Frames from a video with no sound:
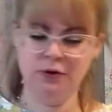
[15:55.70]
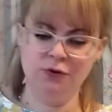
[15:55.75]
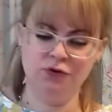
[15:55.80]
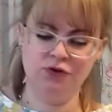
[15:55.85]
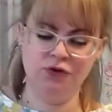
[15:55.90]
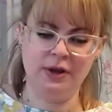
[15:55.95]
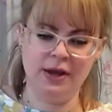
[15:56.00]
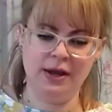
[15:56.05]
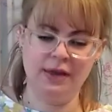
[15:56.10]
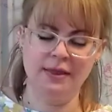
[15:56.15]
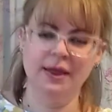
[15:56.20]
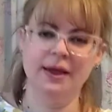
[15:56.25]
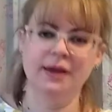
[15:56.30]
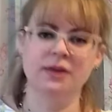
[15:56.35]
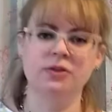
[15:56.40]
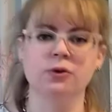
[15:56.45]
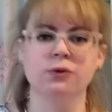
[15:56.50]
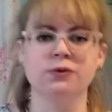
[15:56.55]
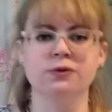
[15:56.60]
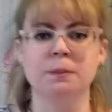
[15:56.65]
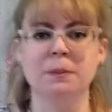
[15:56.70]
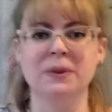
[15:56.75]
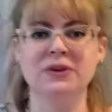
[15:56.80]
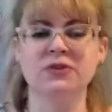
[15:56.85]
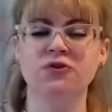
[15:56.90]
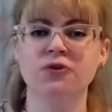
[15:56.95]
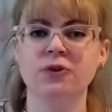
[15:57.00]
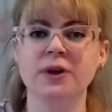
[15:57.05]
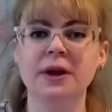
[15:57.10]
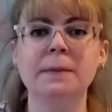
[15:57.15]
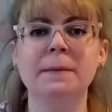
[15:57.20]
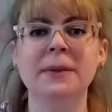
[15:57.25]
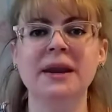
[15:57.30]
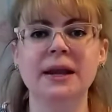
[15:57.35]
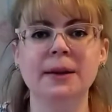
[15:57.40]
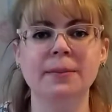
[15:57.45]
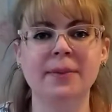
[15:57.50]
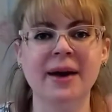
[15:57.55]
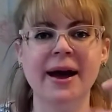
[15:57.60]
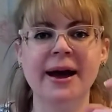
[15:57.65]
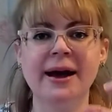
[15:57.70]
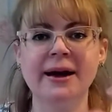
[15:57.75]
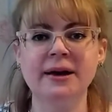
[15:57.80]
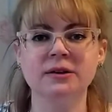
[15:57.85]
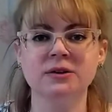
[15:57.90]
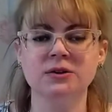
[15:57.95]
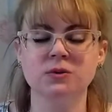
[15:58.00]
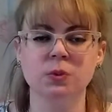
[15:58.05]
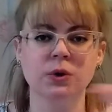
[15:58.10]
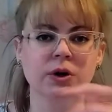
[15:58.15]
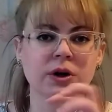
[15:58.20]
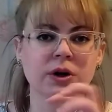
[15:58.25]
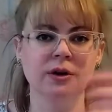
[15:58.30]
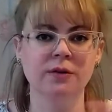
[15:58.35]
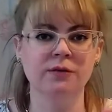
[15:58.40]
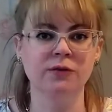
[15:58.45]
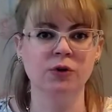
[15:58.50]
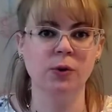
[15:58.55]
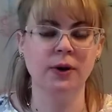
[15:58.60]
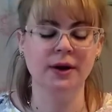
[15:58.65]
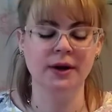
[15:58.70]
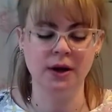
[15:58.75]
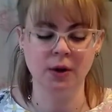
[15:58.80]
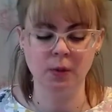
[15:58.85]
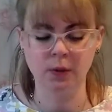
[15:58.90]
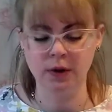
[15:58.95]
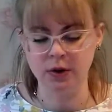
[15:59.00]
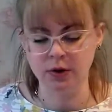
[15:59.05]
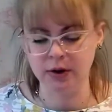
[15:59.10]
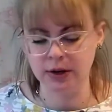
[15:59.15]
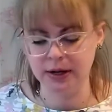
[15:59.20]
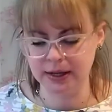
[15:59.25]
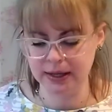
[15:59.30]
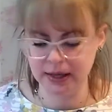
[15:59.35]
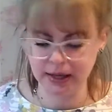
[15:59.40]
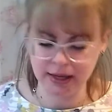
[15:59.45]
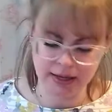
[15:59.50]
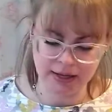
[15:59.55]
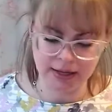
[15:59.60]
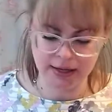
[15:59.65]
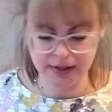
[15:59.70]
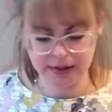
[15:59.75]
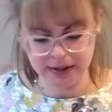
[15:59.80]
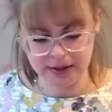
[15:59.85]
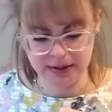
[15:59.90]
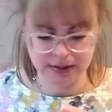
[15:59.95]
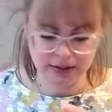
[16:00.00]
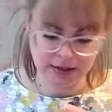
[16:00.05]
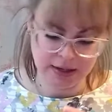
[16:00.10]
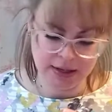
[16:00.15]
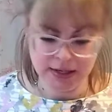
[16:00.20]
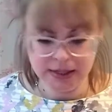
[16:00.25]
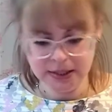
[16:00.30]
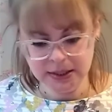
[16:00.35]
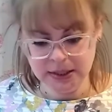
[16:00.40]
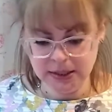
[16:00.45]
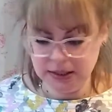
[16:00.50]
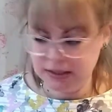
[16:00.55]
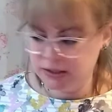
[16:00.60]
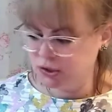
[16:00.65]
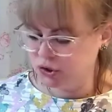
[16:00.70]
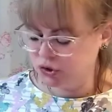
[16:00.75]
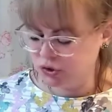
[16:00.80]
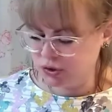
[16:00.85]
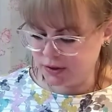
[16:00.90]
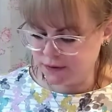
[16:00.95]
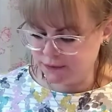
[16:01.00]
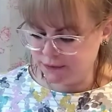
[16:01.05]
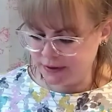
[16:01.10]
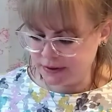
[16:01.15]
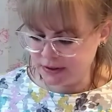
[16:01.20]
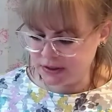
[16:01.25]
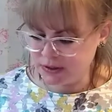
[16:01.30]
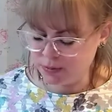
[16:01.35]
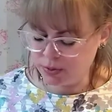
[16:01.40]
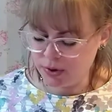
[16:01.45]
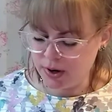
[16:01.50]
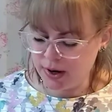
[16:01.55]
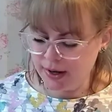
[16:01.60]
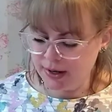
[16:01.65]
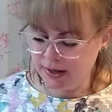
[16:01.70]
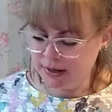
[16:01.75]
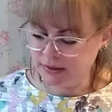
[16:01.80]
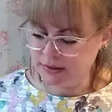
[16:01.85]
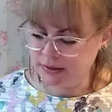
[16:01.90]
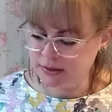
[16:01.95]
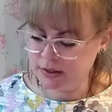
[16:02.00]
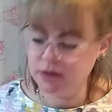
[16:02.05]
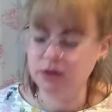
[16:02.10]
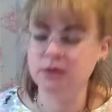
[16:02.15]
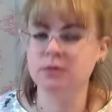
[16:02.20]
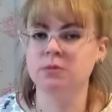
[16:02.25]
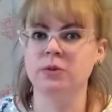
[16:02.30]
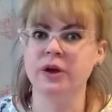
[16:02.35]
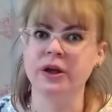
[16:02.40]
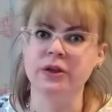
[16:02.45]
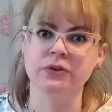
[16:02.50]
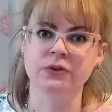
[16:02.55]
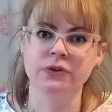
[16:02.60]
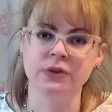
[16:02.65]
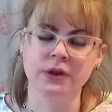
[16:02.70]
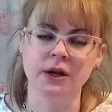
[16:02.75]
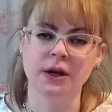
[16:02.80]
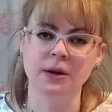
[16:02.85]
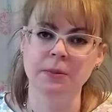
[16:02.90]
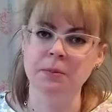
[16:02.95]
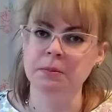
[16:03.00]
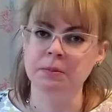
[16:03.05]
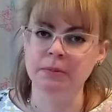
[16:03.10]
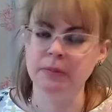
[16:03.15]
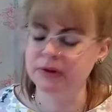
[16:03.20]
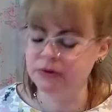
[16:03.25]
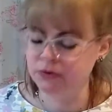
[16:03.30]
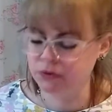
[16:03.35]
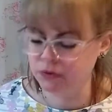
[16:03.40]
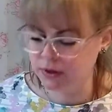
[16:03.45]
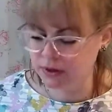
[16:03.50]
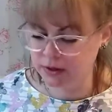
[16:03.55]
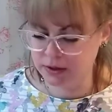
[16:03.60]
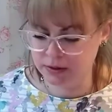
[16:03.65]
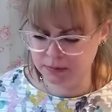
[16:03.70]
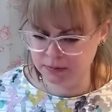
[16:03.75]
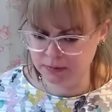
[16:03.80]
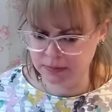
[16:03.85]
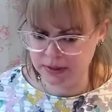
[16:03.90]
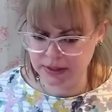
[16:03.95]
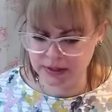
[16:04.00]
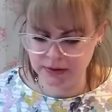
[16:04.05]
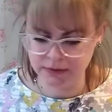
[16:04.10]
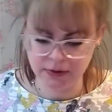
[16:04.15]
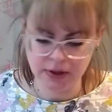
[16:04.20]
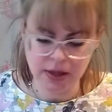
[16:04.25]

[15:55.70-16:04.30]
She had like those mystery mini packs where you have no idea what you're going to get, and it's just a fun surprise, hence the name Mystery Minis.